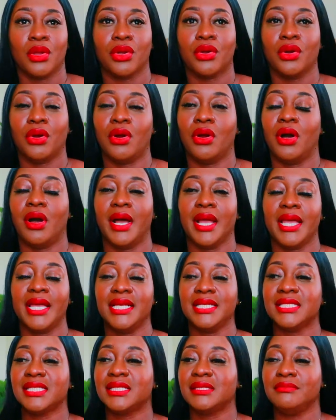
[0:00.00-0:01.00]
girl
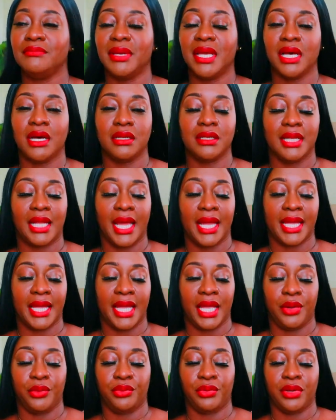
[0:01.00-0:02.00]
it smelled like
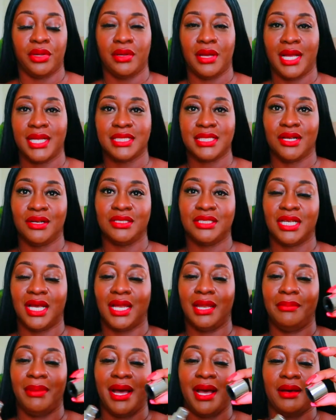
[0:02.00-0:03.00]
a real i told
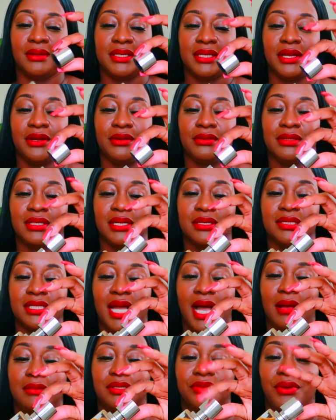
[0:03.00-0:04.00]
y'all about their their
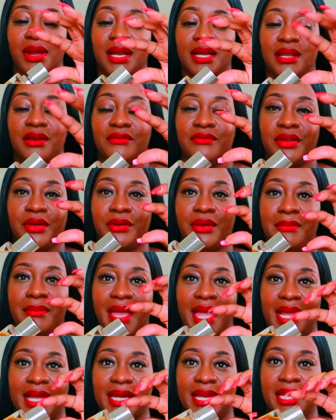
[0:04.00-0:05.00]
tops right they're very
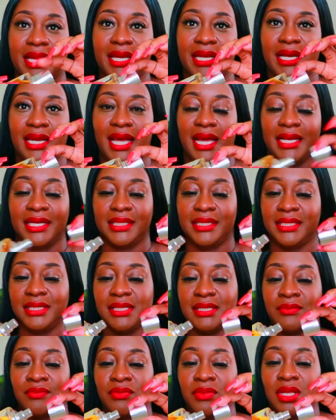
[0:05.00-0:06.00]
magnetic like
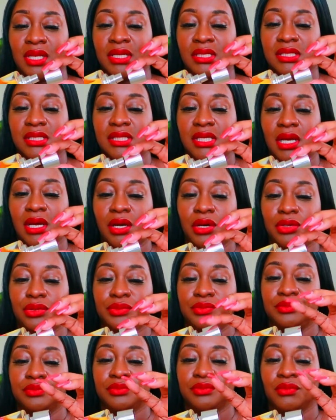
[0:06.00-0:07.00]
this
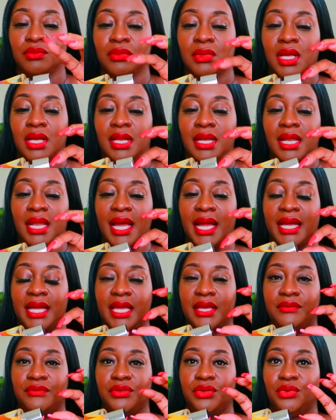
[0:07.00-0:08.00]
so
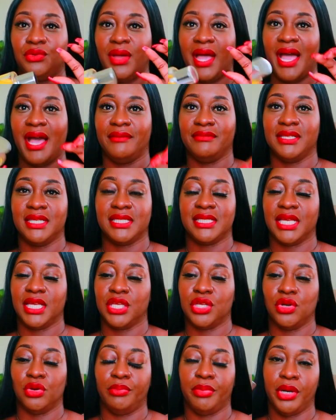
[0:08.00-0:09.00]
like if you have this
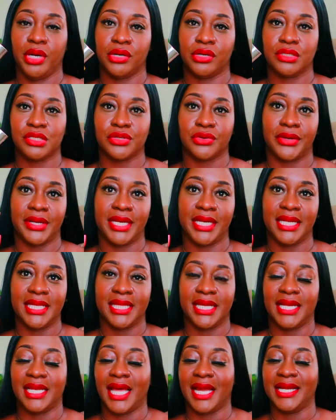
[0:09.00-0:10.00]
in your purse or
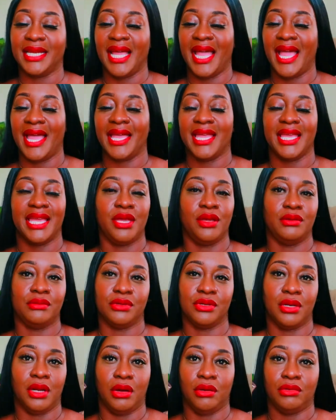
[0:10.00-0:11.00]
anything like that
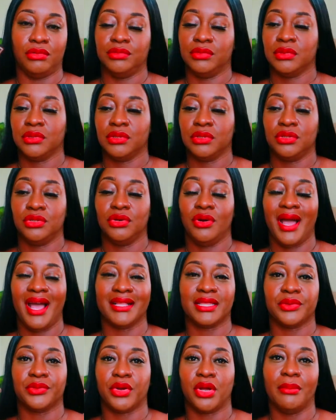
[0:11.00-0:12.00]
it you know you don't
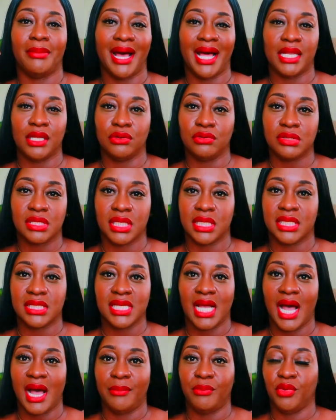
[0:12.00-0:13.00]
have to worry about losing the
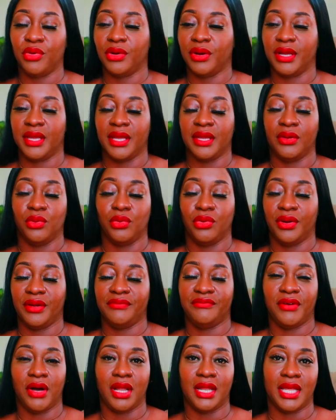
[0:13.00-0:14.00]
top or it or
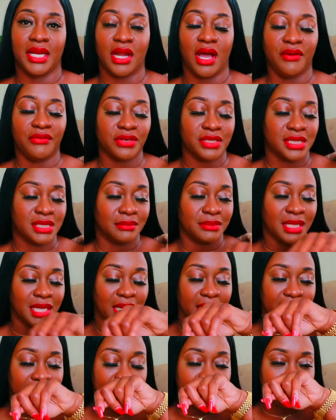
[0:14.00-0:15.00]
it falling off or something
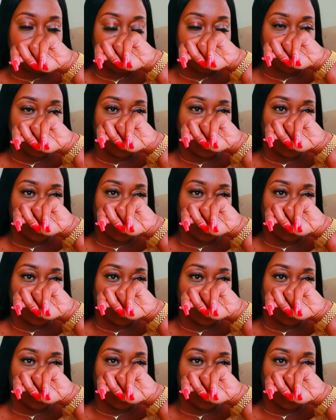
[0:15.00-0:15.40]
like that